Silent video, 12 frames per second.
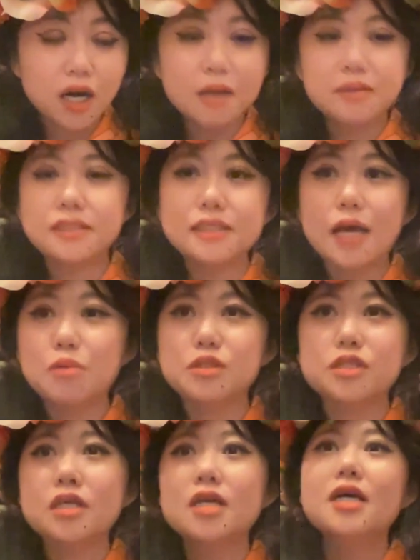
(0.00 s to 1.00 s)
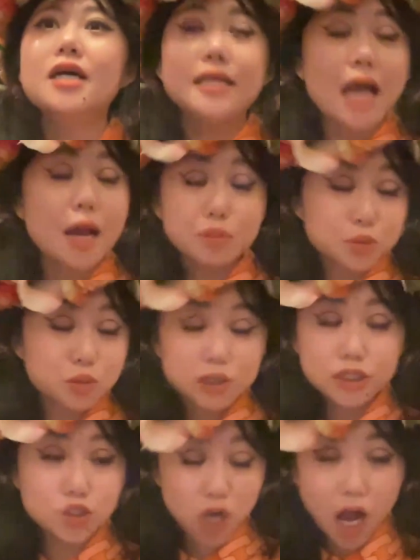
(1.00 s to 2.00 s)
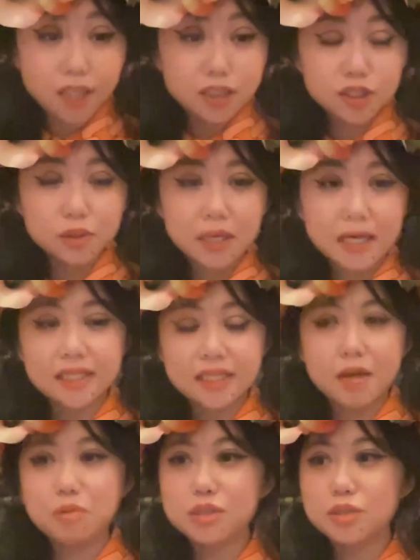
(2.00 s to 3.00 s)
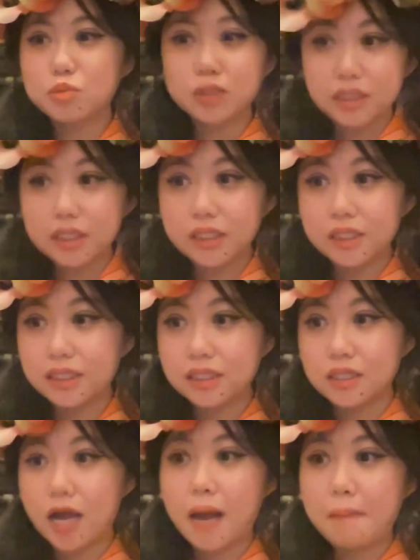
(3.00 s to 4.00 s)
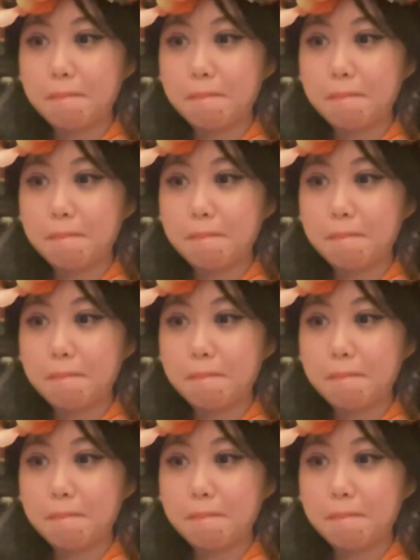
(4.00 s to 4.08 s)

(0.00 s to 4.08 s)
And yeah, I was really drawn to it, and I was really